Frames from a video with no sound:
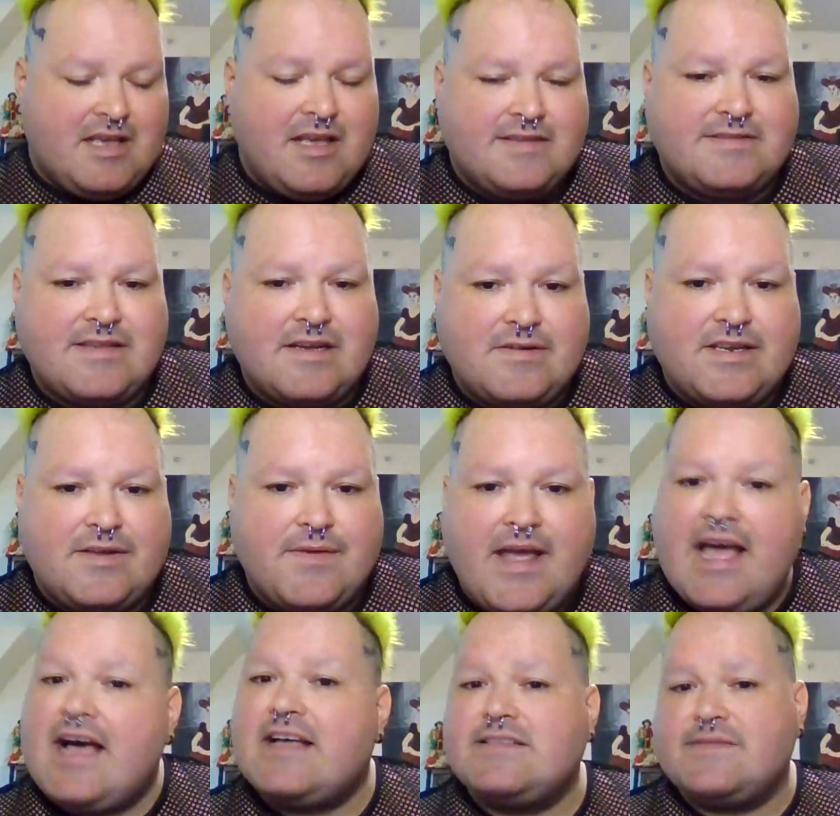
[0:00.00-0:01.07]
So anyway,
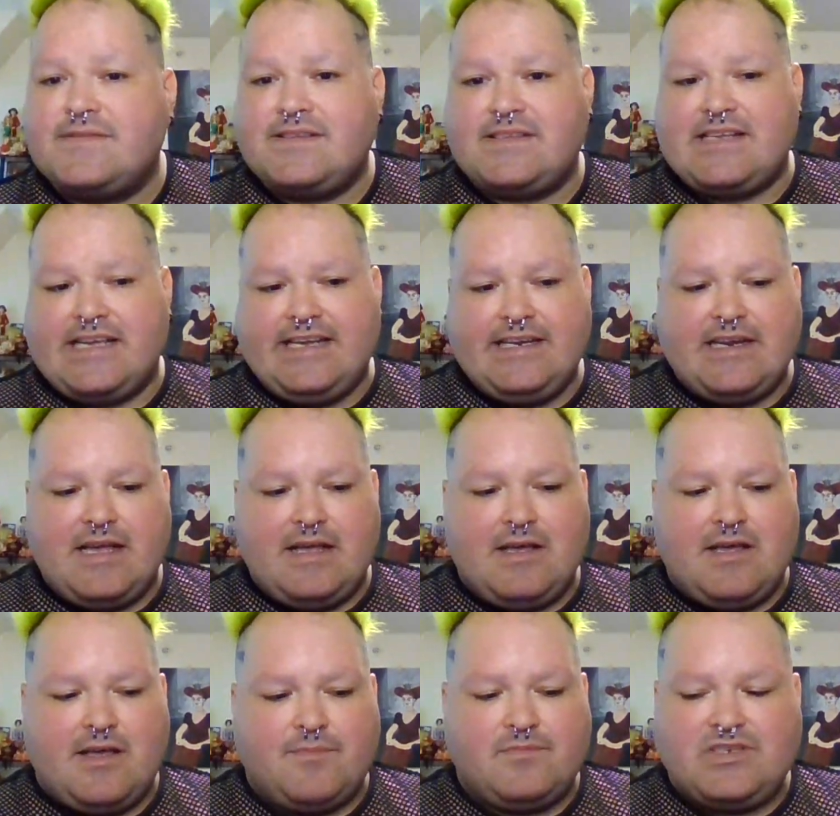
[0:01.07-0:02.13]
as I was saying,
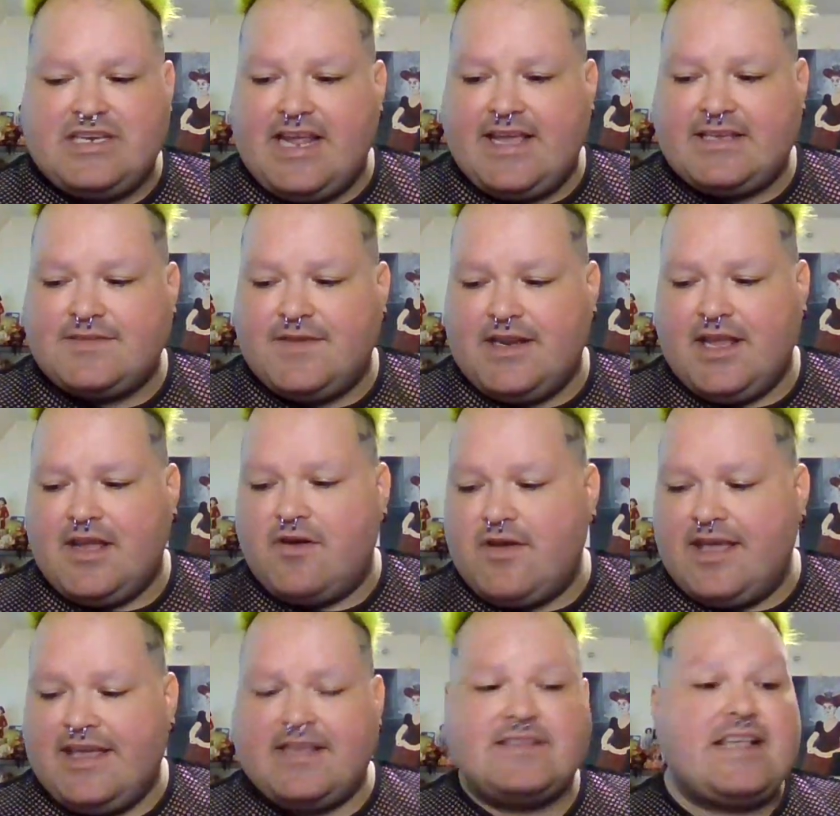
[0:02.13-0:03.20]
today's video
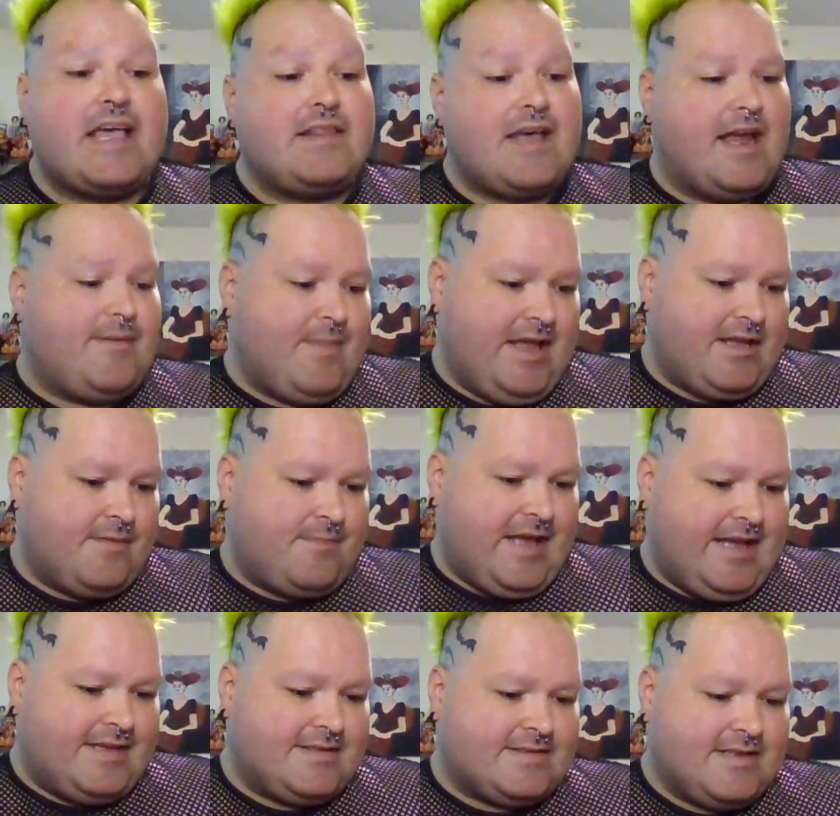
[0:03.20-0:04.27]
is a light makeup
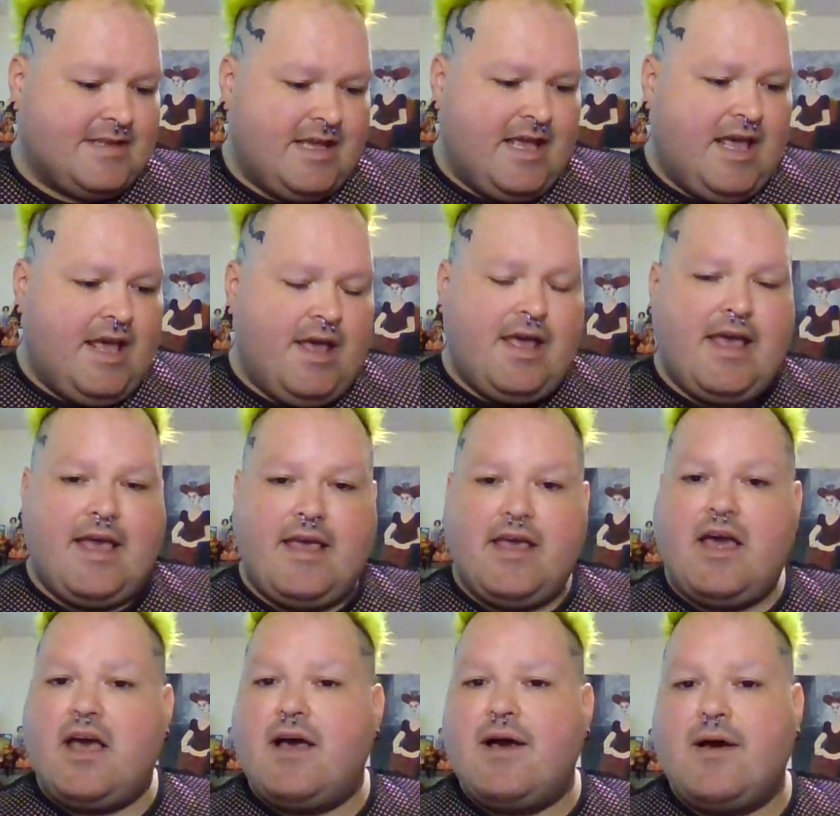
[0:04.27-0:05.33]
base.
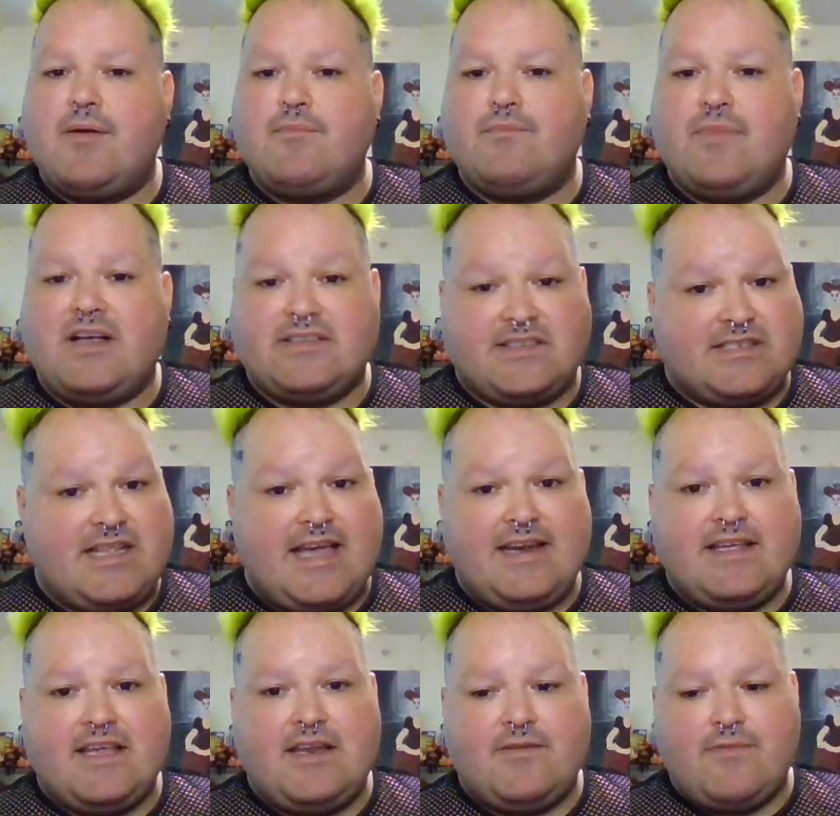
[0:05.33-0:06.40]
A slight
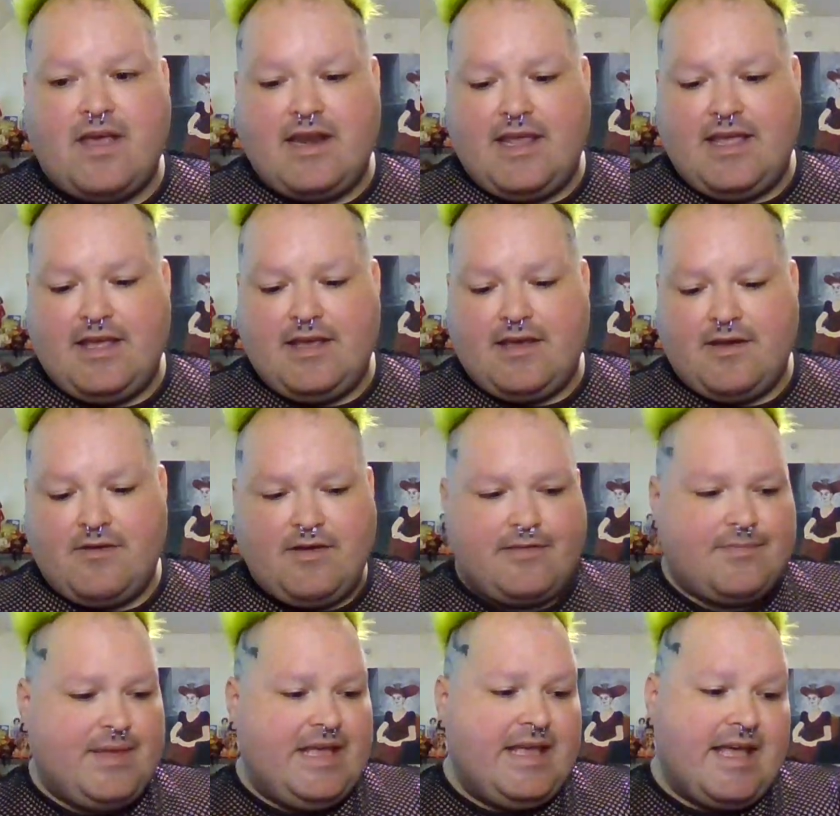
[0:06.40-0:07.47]
getting ready
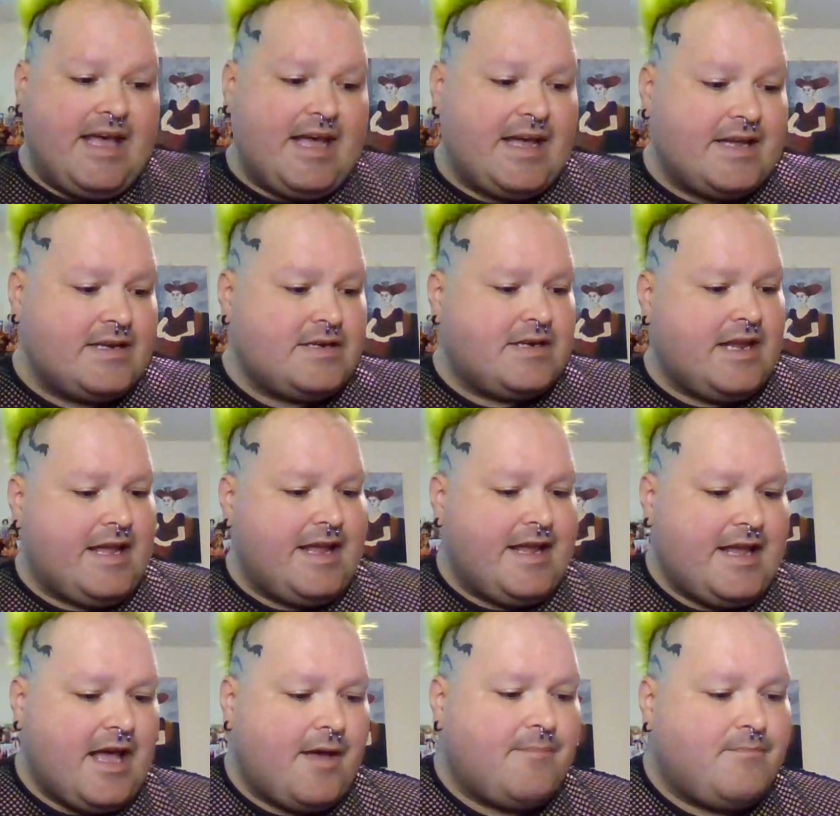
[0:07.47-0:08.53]
with me and
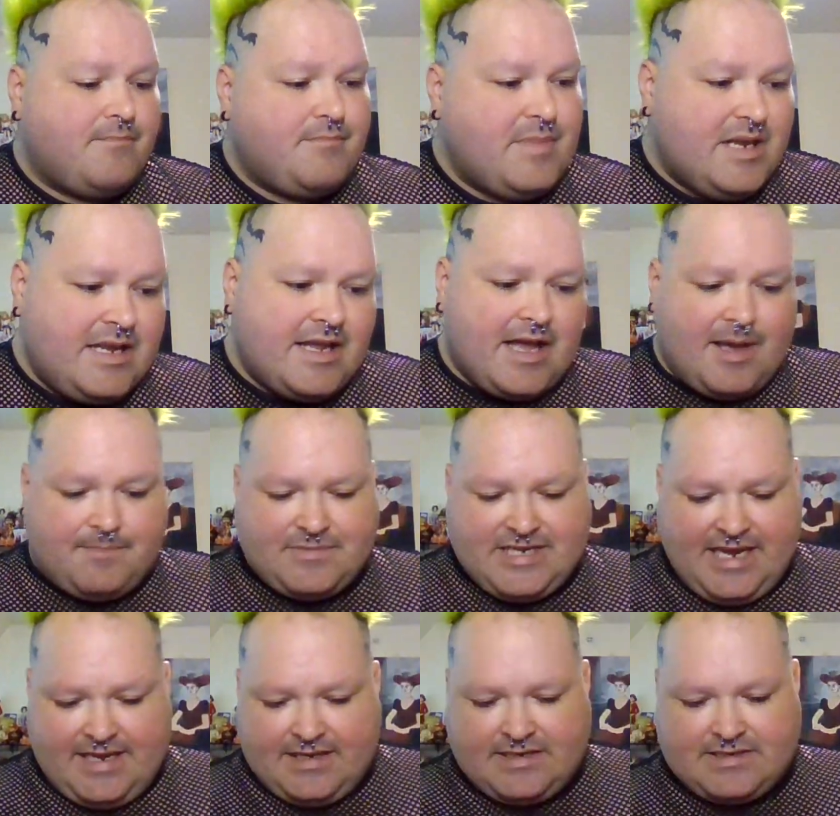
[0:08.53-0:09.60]
a mini
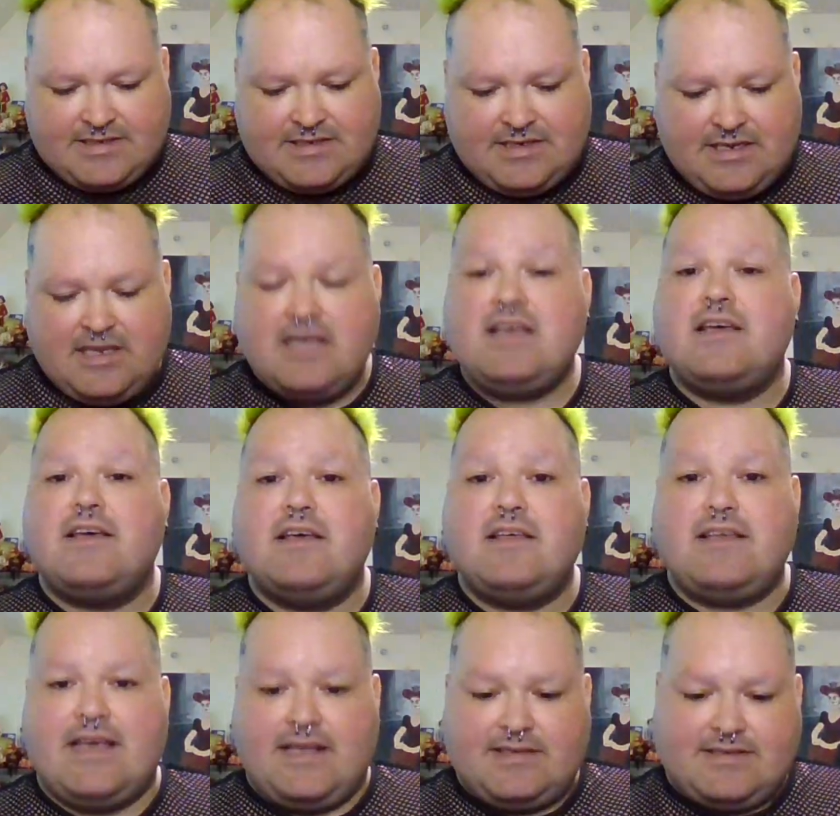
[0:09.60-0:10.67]
update.
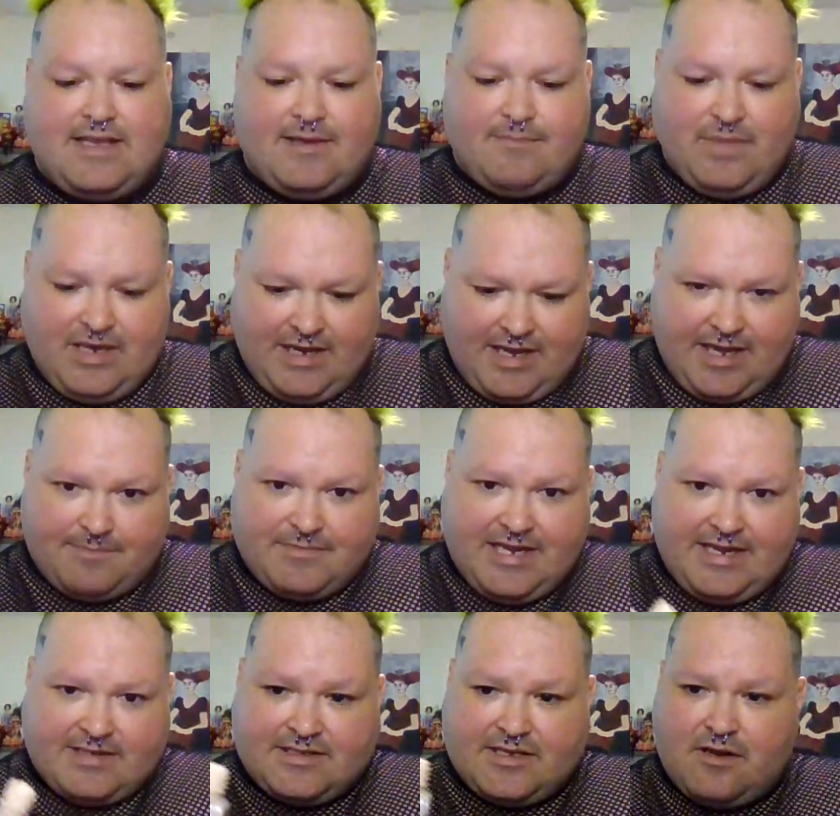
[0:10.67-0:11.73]
Yes, a mini
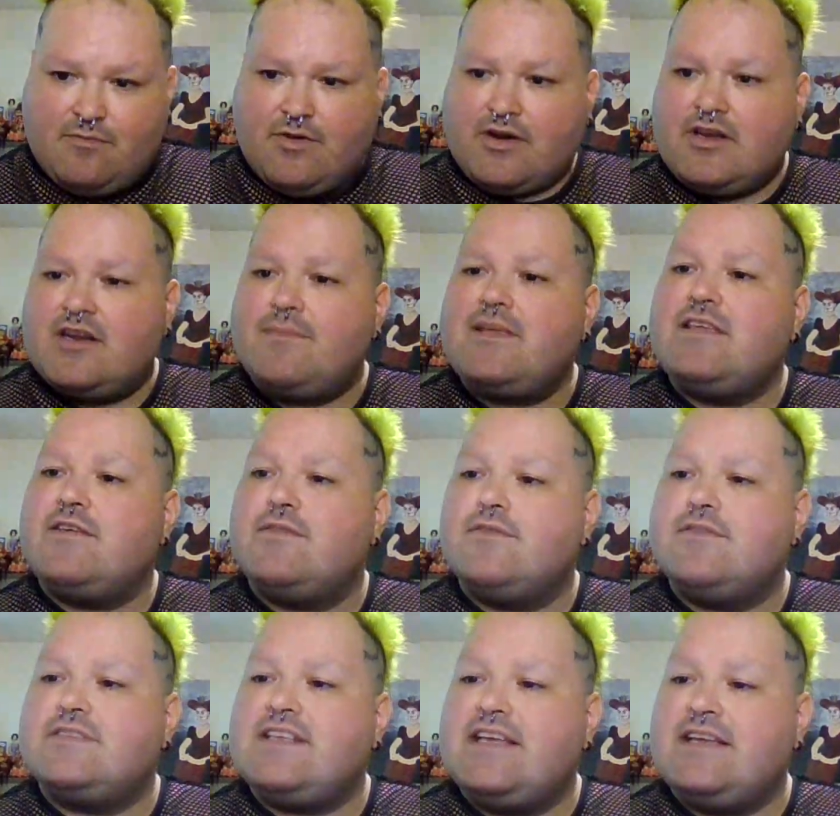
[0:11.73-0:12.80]
update. So we're going to be
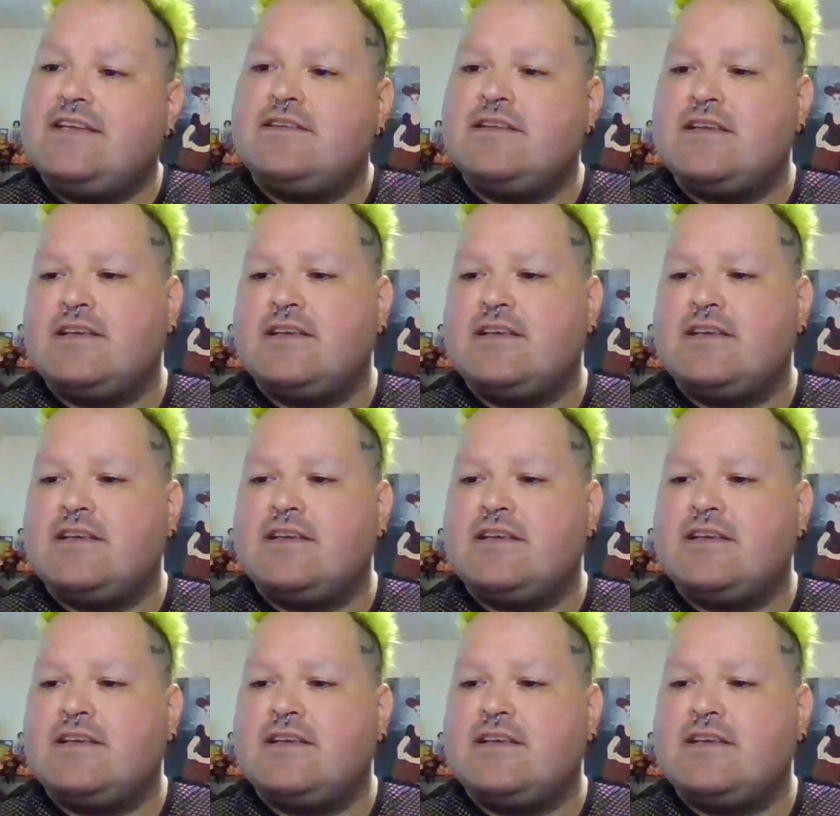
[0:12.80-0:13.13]
using